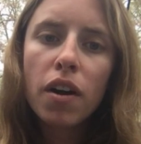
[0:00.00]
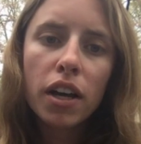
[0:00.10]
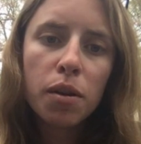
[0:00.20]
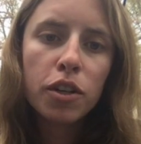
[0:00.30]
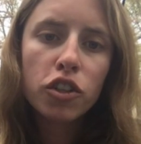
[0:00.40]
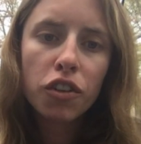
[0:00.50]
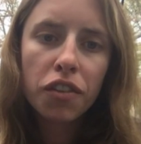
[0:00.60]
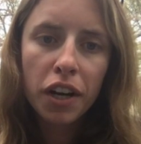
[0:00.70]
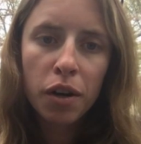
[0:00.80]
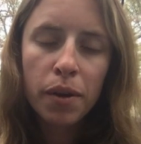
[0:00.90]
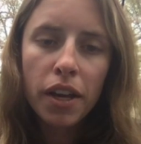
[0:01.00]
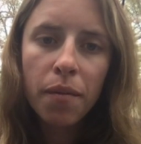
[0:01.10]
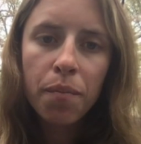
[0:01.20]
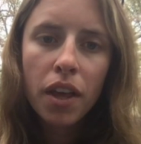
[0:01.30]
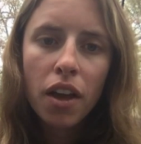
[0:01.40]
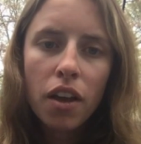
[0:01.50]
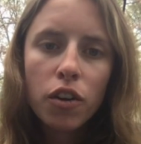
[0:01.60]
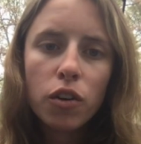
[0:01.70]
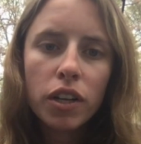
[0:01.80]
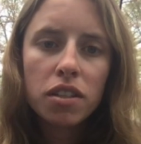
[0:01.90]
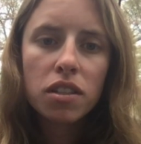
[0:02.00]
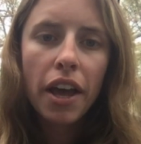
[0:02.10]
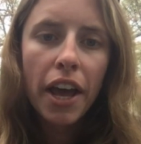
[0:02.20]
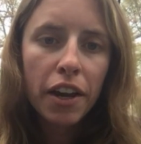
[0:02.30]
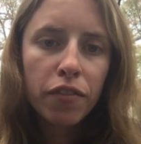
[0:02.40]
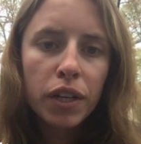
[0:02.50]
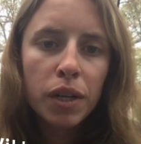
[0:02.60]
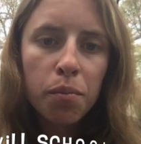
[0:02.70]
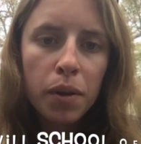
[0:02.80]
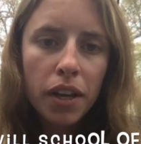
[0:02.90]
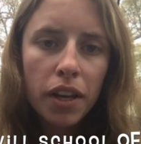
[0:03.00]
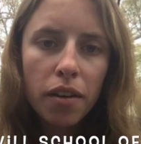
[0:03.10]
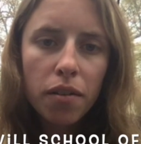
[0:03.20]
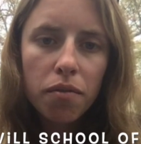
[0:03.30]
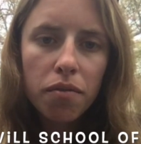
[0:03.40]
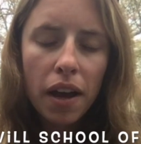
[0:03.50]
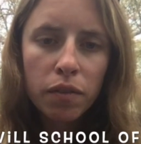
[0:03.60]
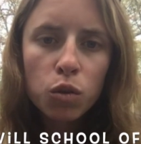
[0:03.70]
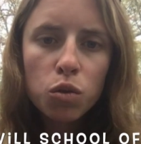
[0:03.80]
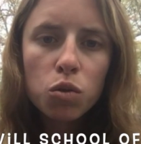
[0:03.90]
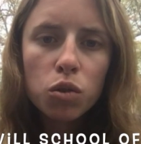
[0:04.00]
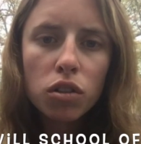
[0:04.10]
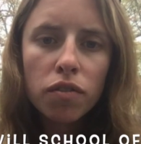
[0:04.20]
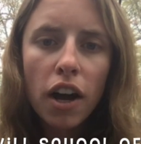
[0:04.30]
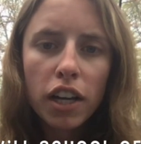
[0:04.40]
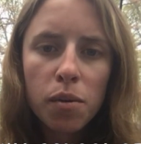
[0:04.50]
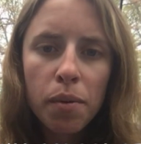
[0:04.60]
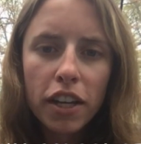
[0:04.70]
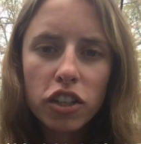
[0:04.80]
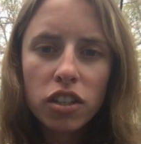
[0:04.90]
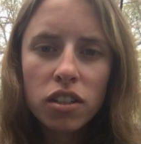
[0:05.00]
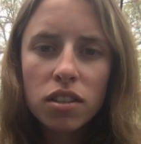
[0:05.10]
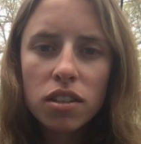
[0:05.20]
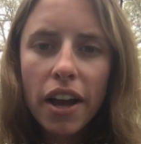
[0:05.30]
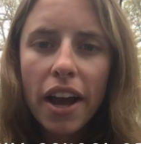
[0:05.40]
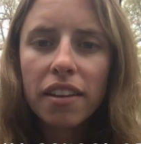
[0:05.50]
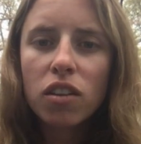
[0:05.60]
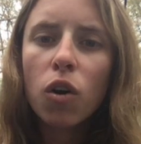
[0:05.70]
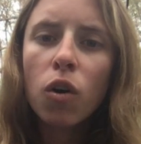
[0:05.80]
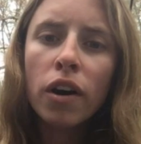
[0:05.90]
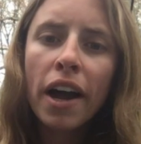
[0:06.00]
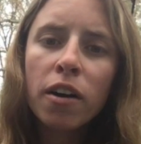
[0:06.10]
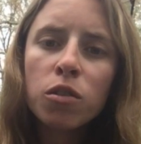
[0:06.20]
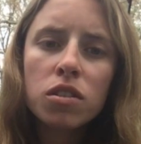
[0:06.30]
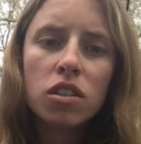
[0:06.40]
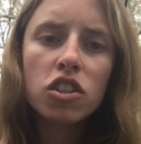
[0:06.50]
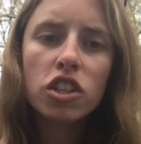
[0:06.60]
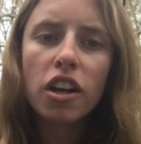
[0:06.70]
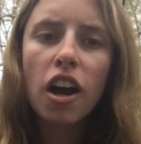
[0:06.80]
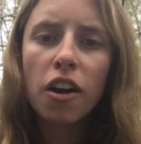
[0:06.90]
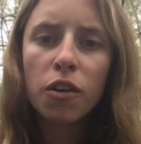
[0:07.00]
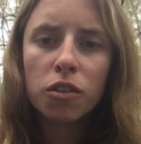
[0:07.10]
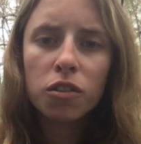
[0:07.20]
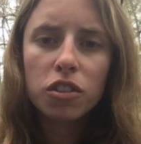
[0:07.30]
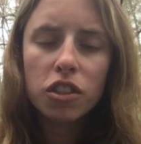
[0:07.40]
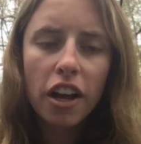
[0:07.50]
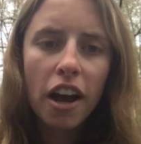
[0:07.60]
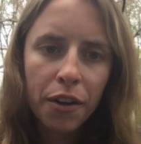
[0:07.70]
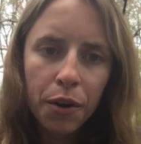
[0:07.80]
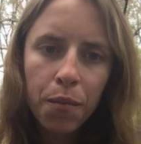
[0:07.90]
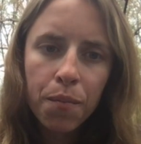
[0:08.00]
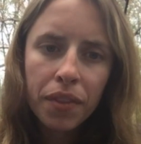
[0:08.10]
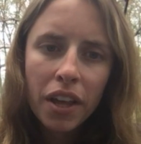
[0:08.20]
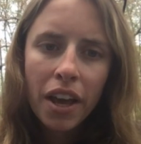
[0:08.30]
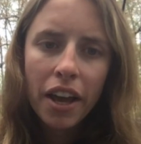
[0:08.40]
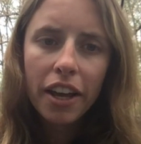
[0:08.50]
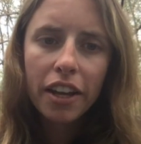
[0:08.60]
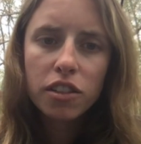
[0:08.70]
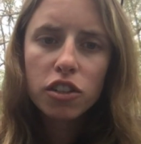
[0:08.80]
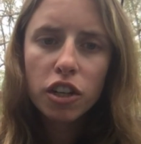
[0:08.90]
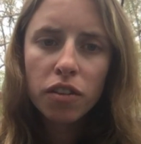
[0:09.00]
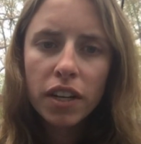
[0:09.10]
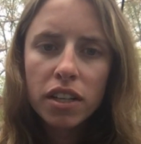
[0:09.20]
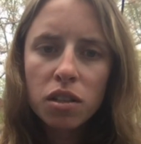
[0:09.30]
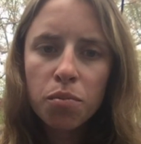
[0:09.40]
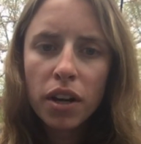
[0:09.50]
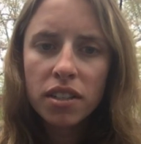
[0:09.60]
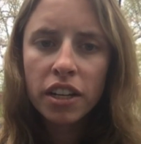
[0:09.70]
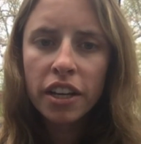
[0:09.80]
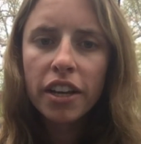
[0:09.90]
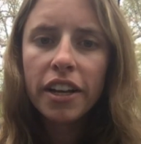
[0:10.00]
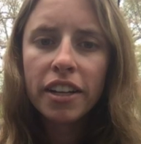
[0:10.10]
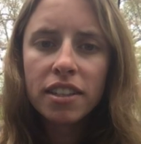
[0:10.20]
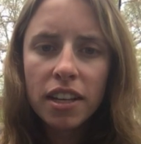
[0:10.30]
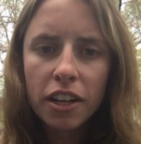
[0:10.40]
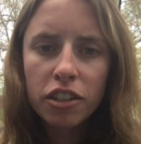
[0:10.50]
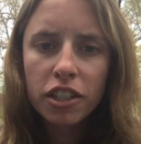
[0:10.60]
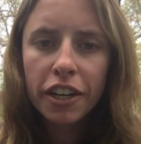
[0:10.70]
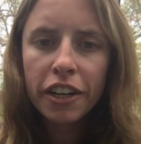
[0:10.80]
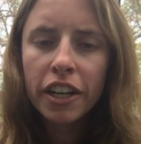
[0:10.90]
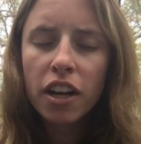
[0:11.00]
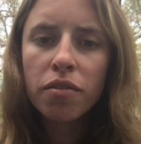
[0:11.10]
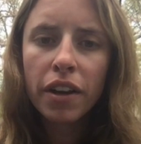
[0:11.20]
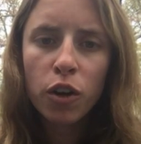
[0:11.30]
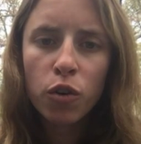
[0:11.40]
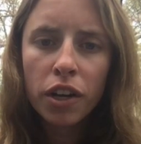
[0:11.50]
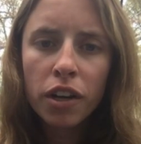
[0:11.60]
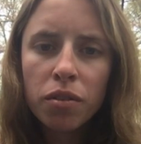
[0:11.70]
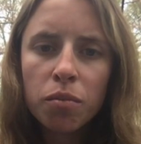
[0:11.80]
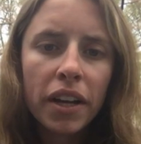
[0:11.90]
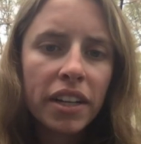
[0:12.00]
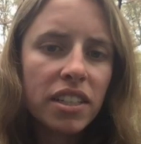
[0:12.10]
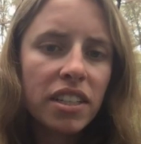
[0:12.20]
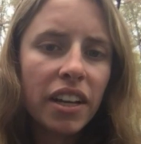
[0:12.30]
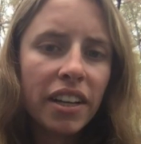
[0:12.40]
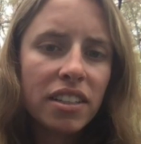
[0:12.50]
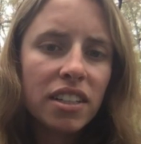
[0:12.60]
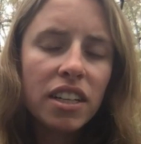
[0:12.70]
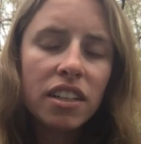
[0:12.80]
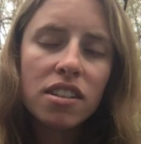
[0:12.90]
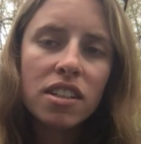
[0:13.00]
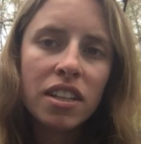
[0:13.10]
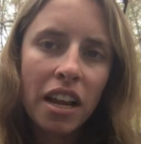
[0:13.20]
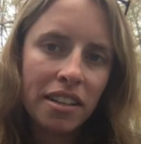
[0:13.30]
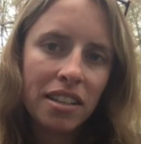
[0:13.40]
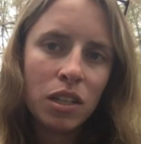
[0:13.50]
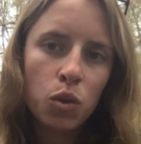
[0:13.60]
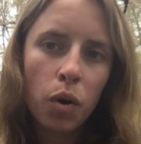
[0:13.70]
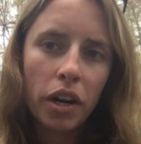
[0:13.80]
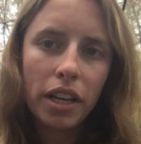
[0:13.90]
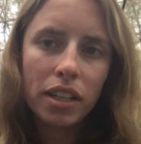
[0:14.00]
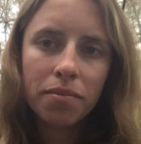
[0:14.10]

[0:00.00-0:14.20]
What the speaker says: occupational therapy, known as the Henry B. Favell School of Occupations, at the Hull House in Chicago, and served as the president and secretary of AOTA from 1919 to 1920.